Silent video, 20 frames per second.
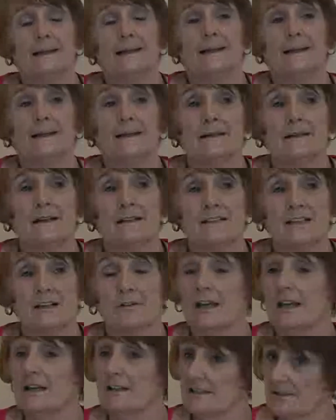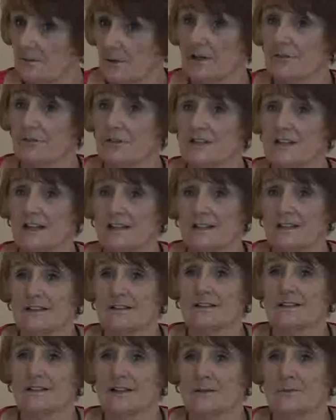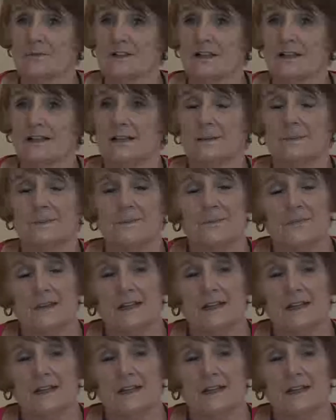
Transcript: And so he and his wife retired at the same time.